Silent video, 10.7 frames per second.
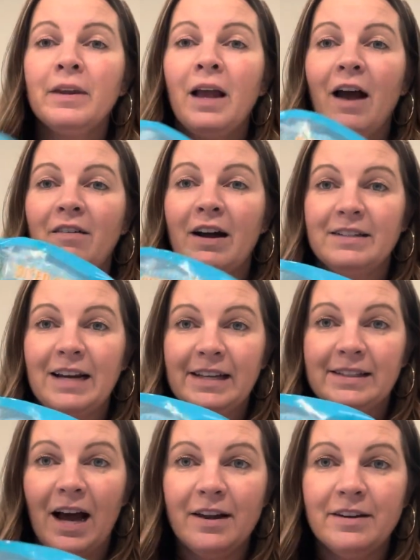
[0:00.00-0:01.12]
I've got
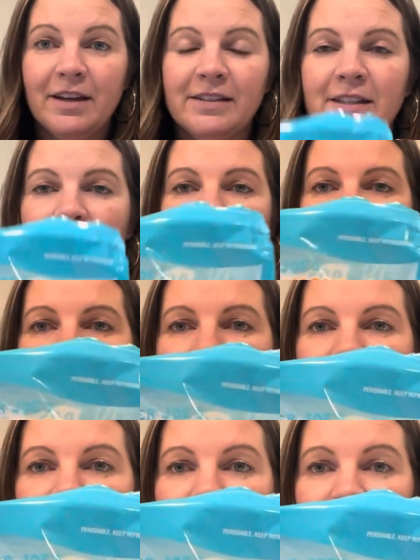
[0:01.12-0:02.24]
diced onions. I love
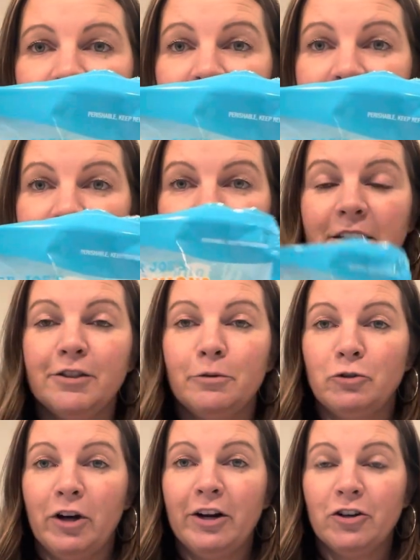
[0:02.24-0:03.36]
these diced onions from
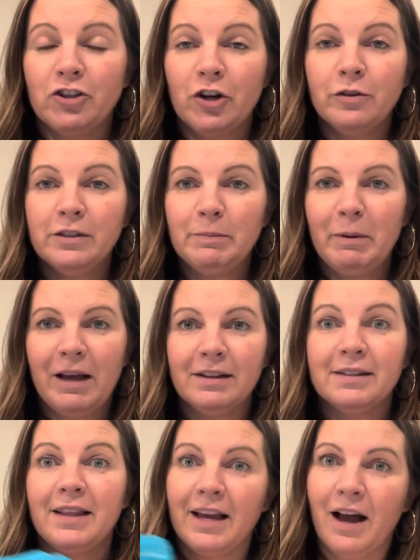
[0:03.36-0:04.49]
Trader Joe's because
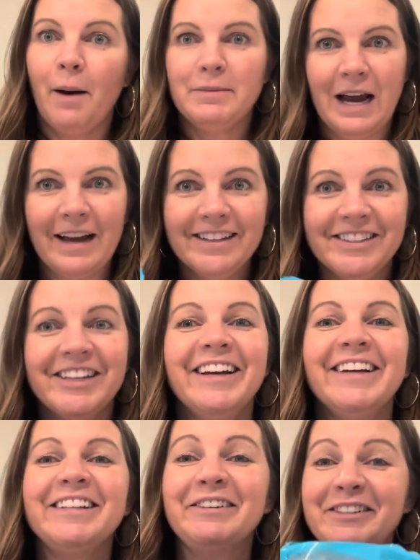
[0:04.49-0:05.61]
they come diced,
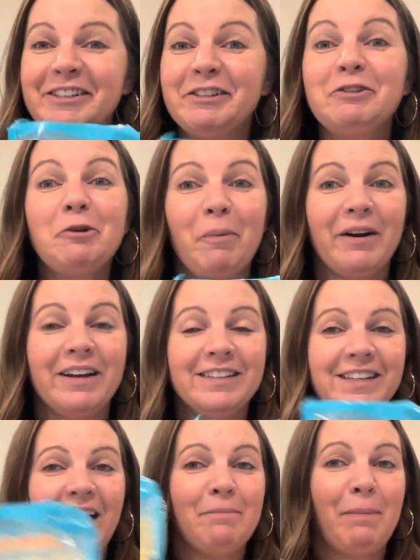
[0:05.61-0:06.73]
so it's super
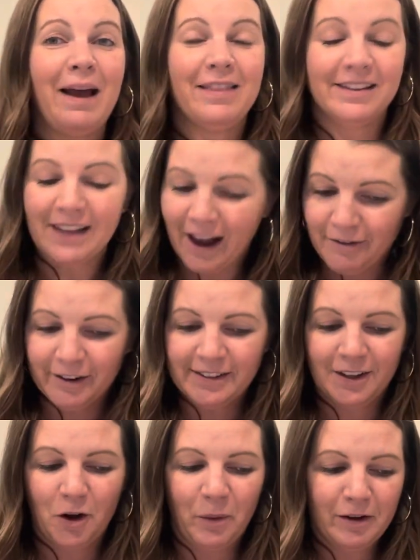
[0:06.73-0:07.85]
easy. I buy these every
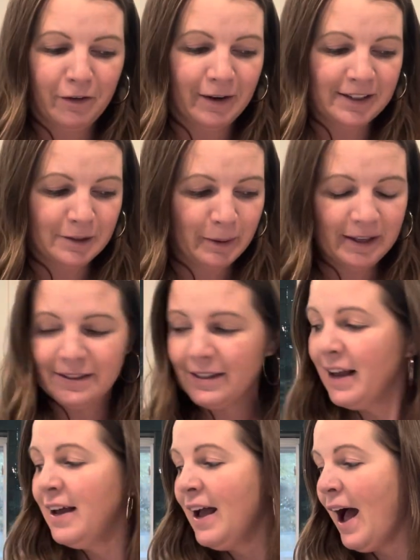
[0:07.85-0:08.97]
single week for recipes.
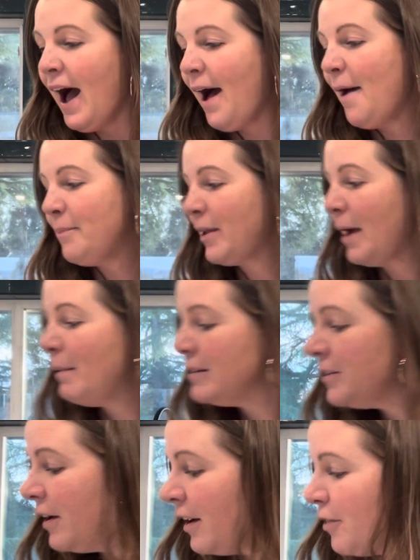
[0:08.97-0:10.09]
I'm
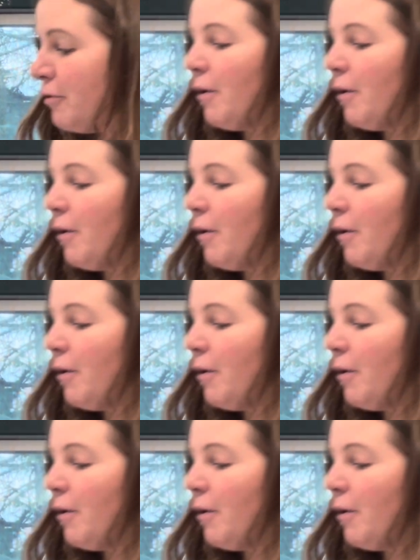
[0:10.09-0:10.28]
also gonna throw